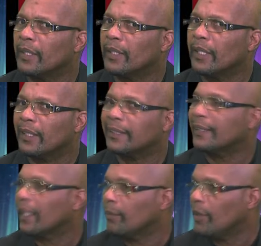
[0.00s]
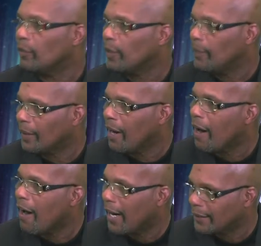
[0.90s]
get a settlement from a
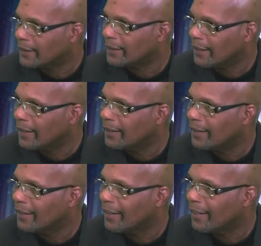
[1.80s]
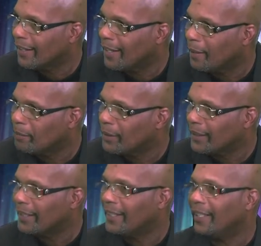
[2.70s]
car accident and put
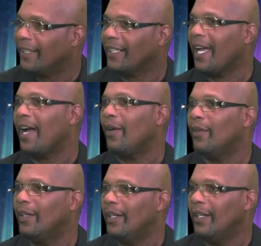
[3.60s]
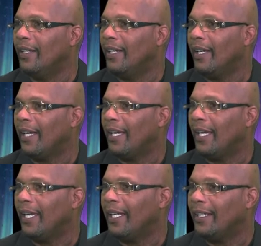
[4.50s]
it in the account,
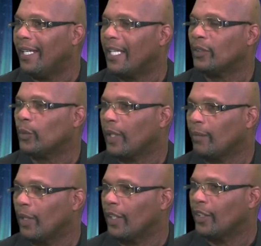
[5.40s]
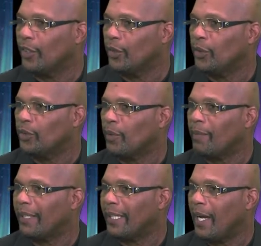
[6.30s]
and that's what I'm going to use for
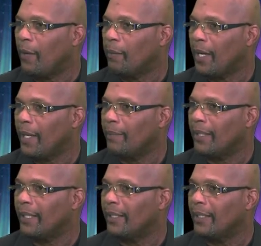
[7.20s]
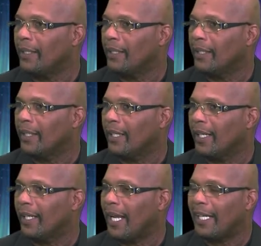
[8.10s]
my down payment,
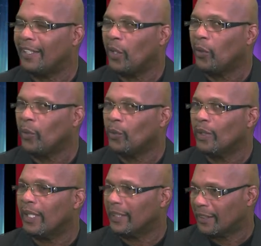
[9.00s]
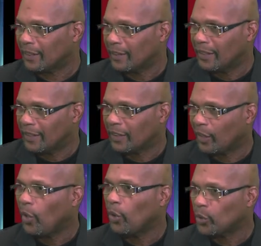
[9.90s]
and I don't
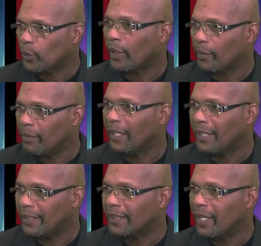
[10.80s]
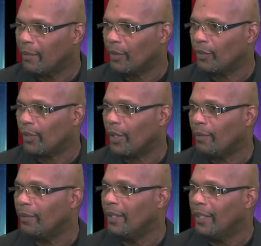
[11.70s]
disclose where the money is coming
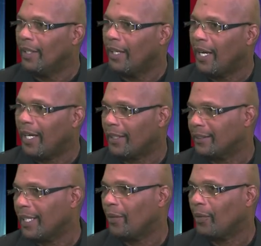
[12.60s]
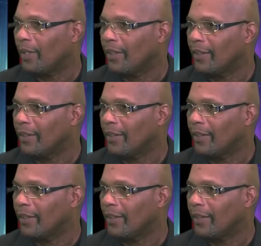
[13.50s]
from? How does that work?